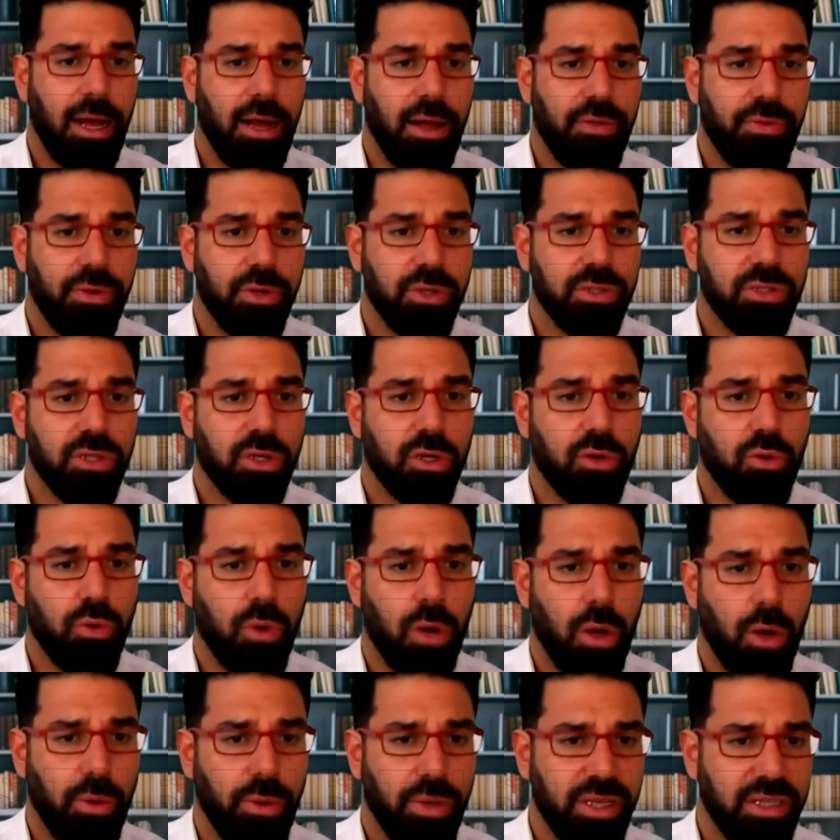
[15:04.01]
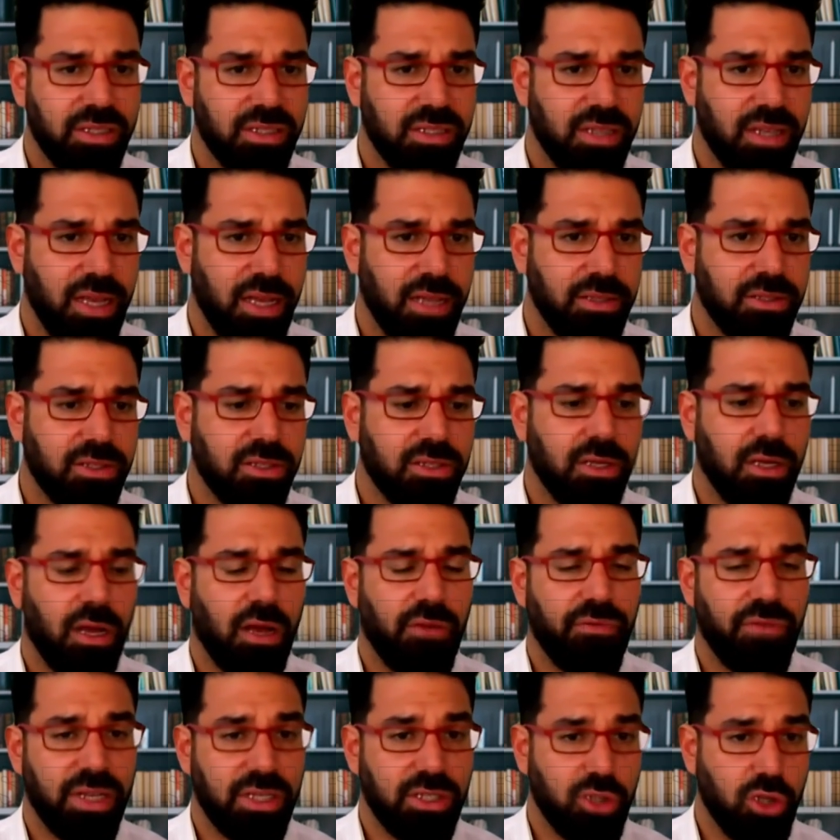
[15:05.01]
There is a growing
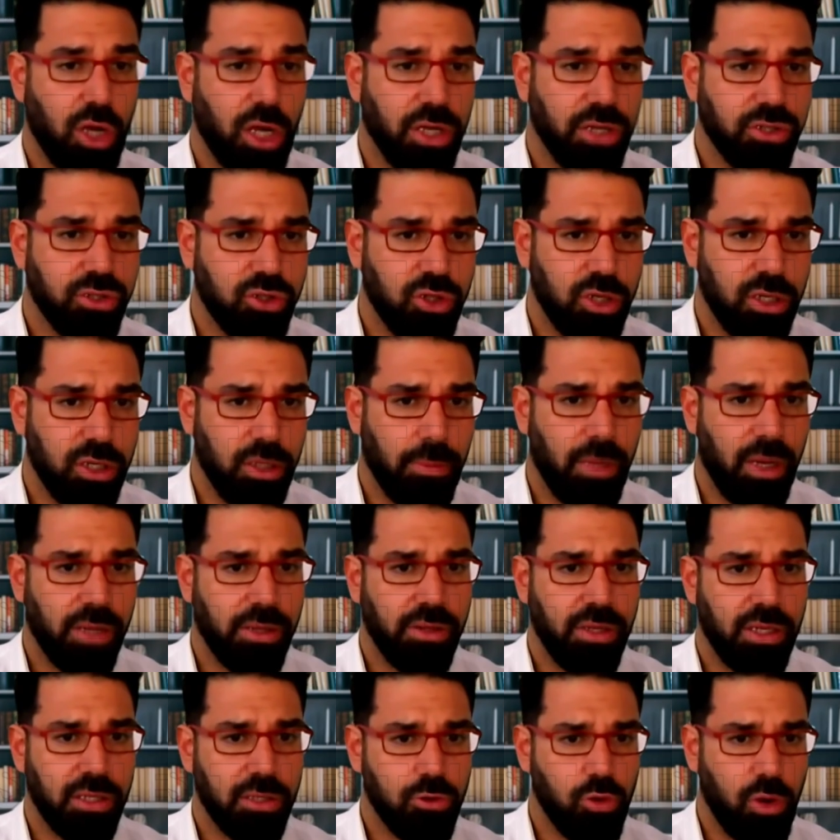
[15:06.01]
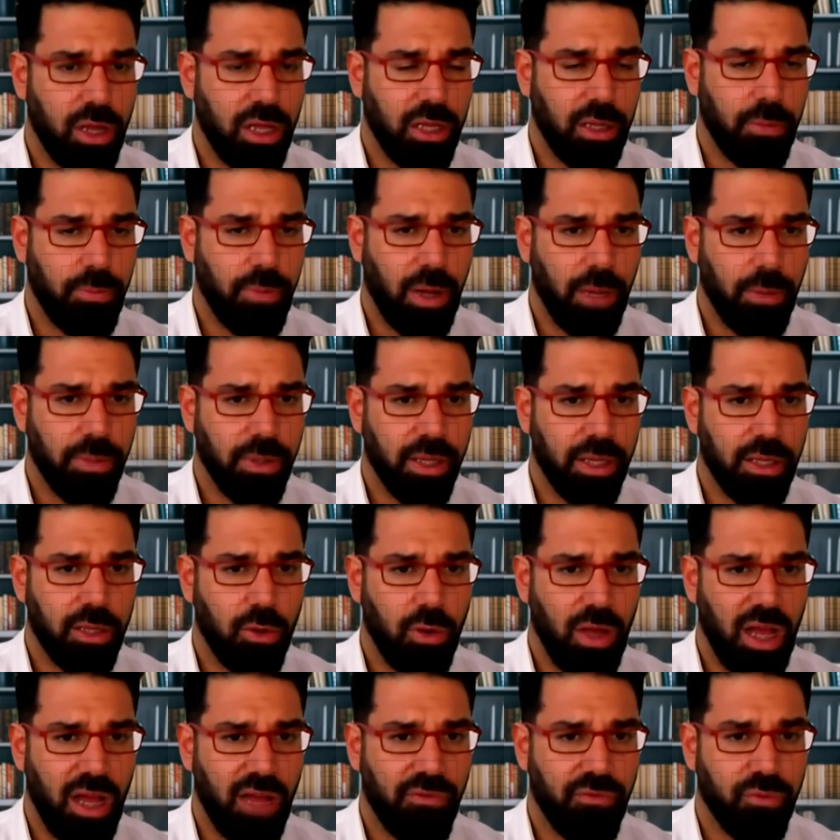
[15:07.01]
sense of exhaustion among the Israeli
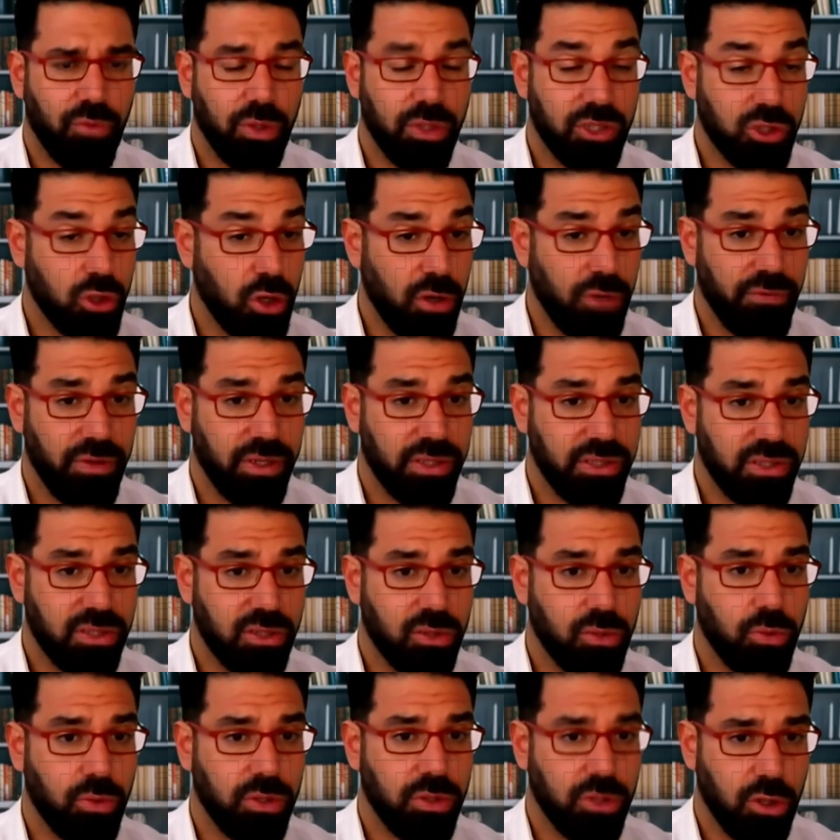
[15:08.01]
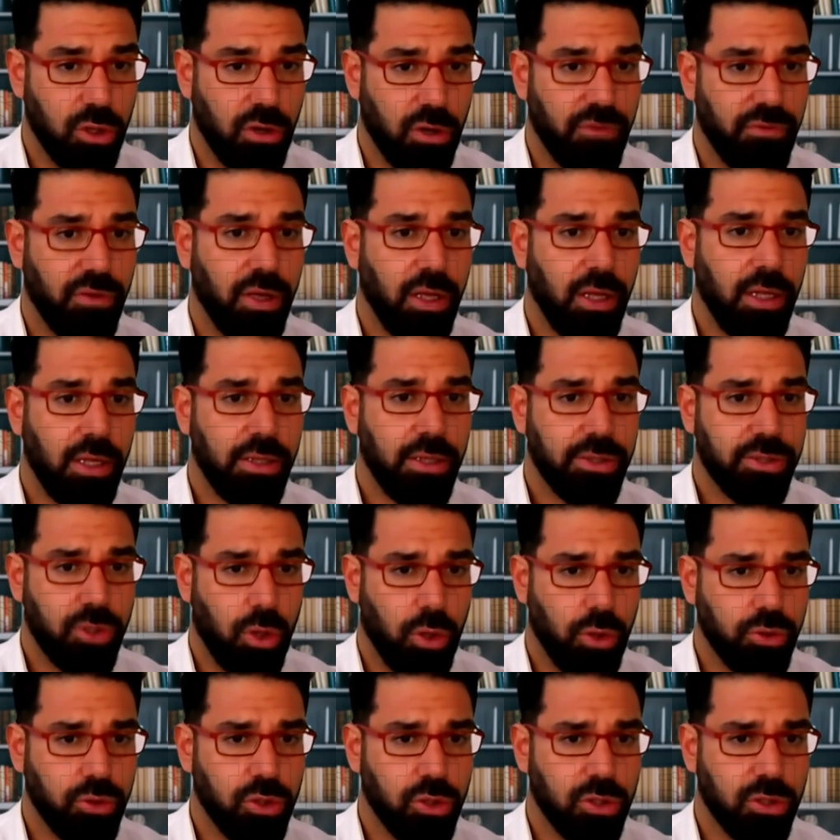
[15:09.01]
public. You have reservists, reserve
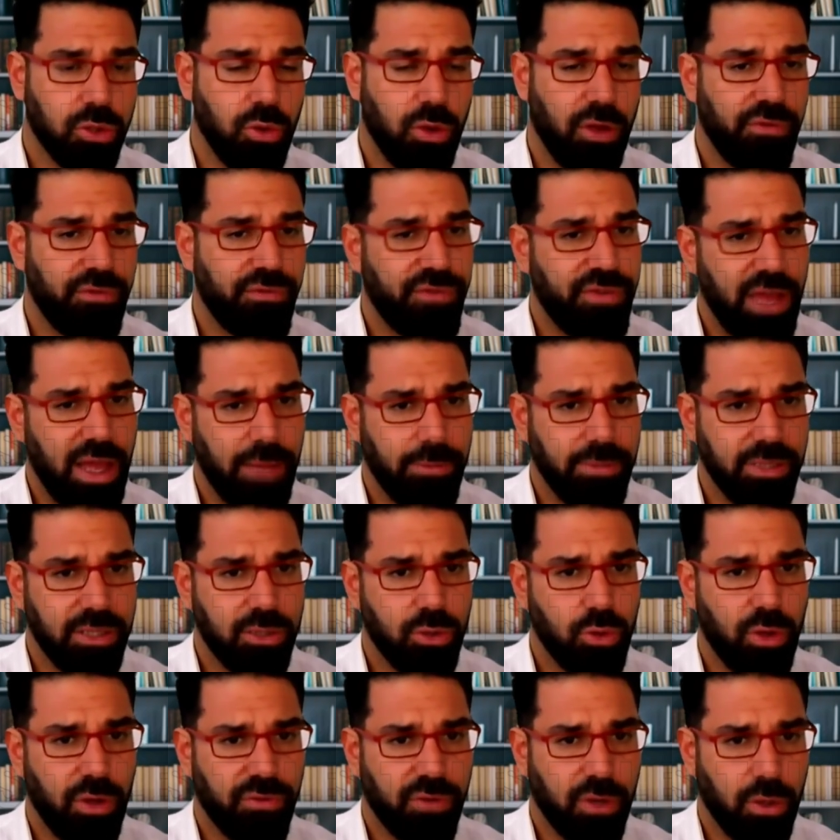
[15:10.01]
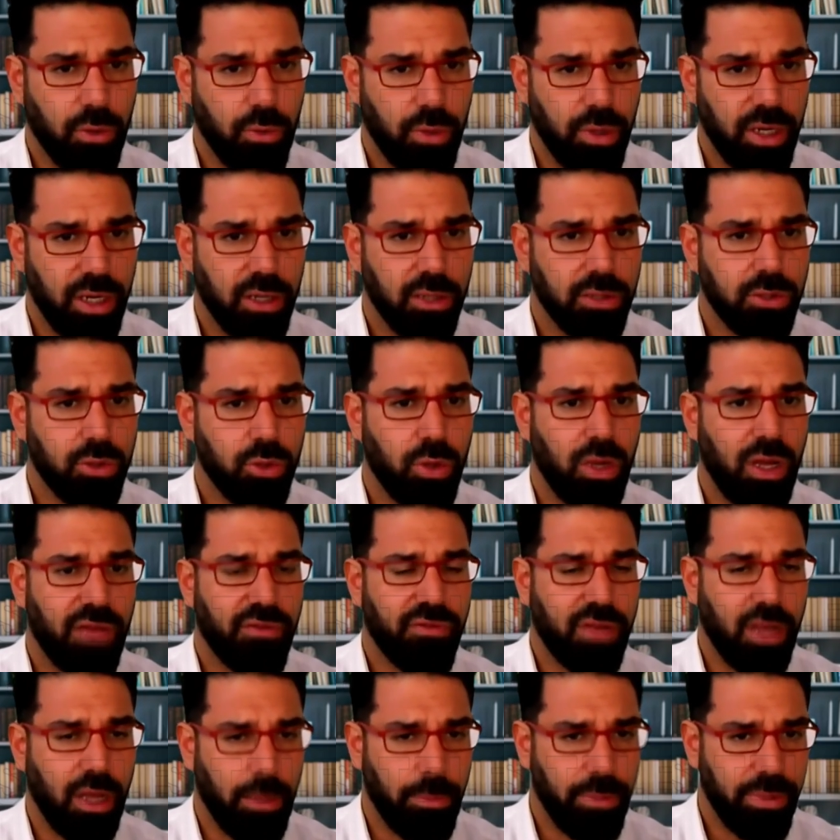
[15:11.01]
soldiers who have families, who have careers,
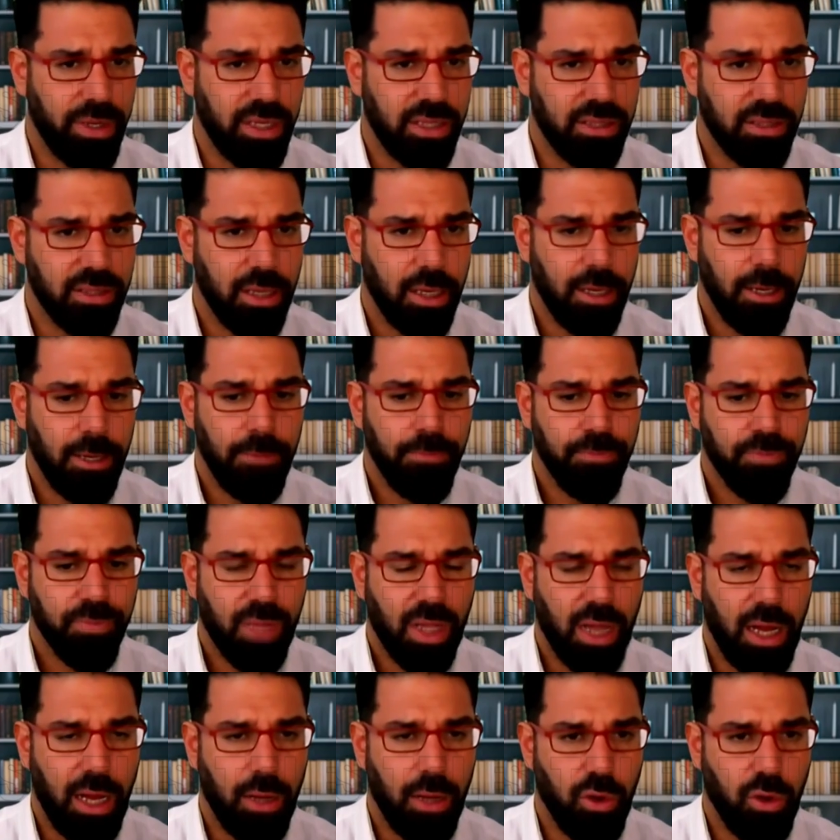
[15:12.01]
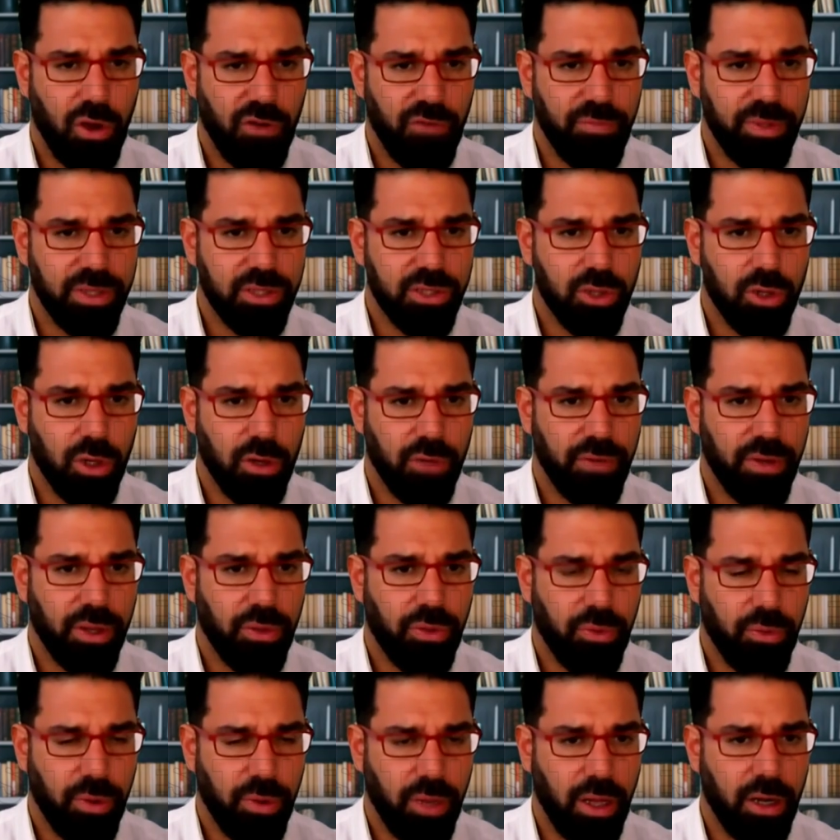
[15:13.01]
who have companies, who have been
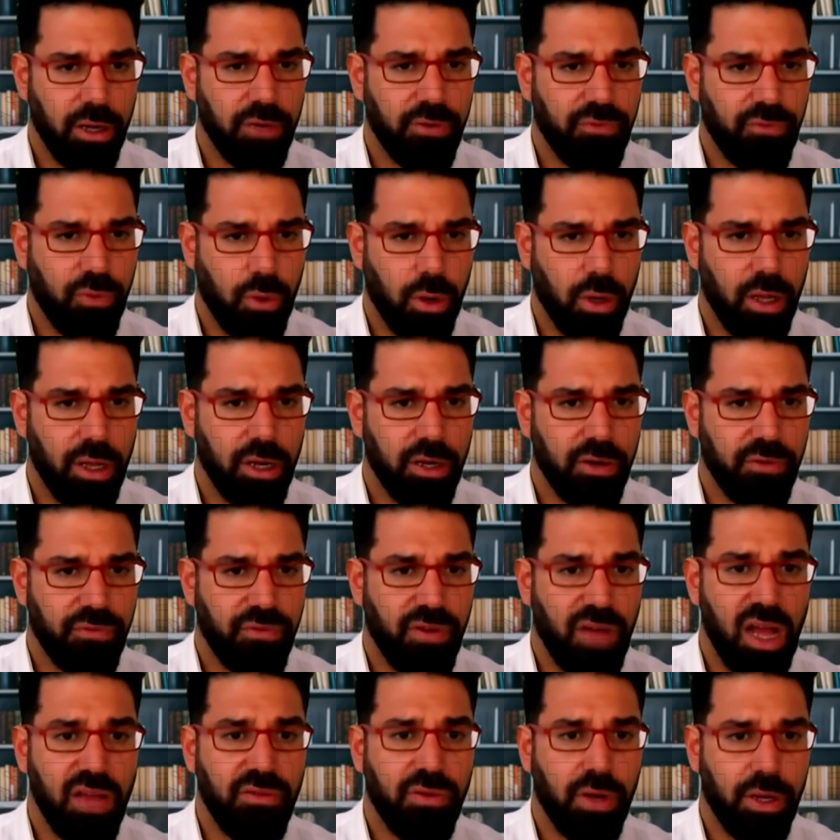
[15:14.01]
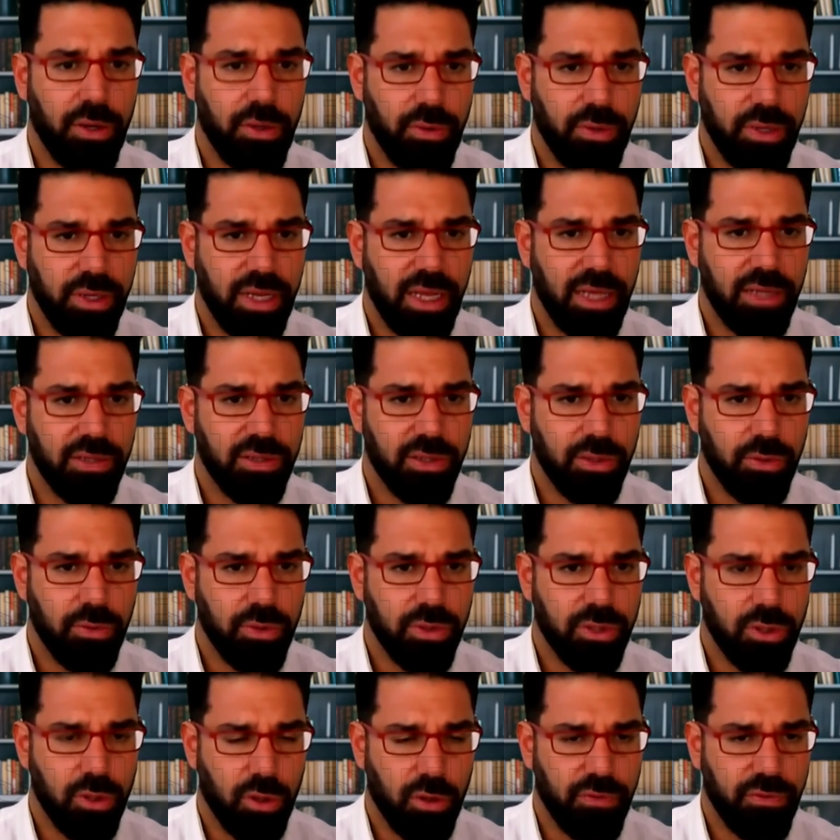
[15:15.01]
serving 300, 400, 500
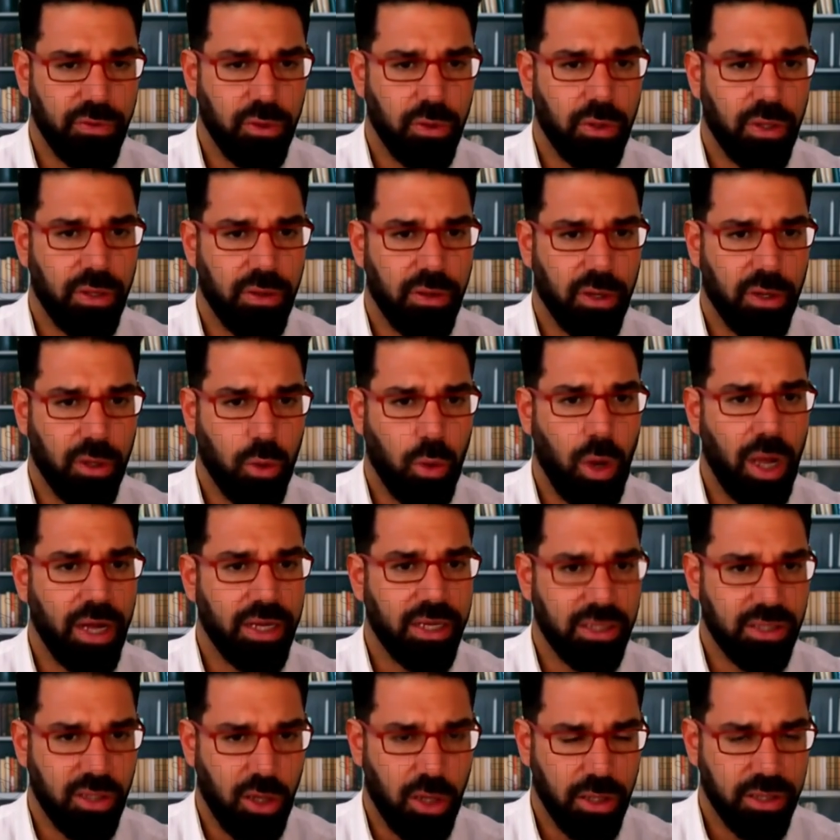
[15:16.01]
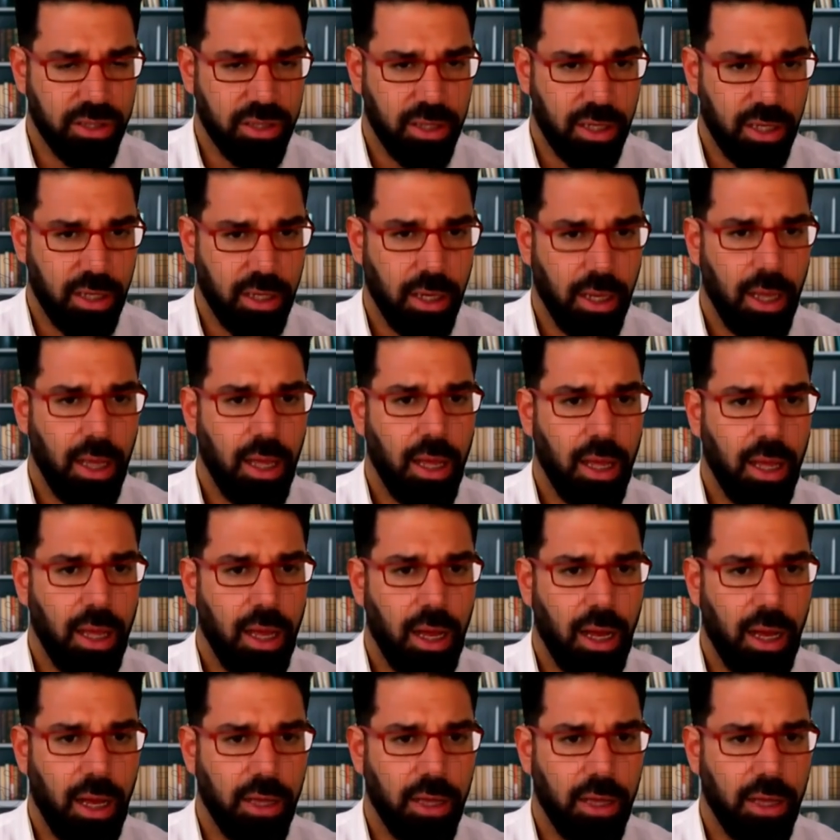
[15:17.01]
days in reserve duty, and they're quite exhausted.